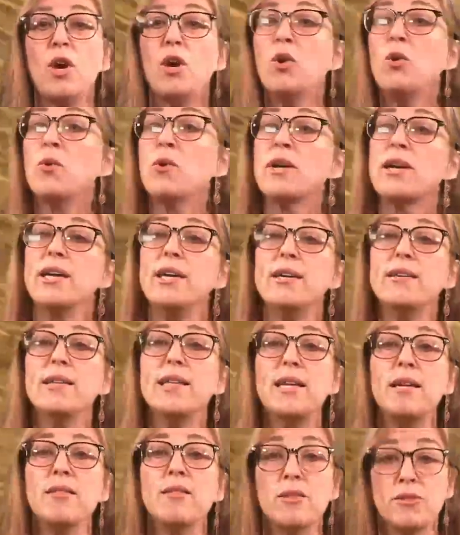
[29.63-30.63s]
who are
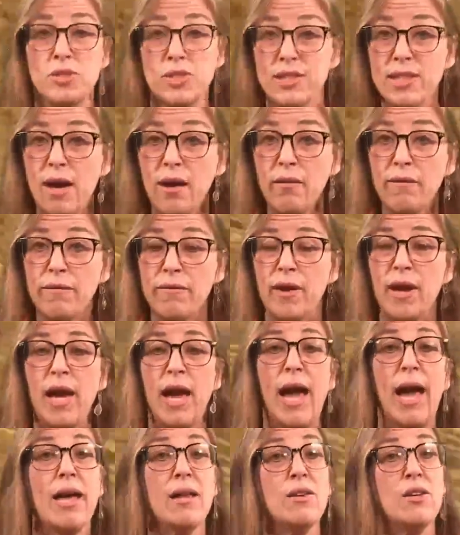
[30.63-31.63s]
healing their self
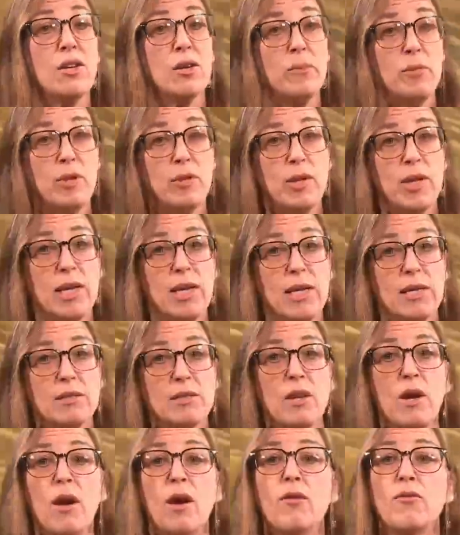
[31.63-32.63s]
and communities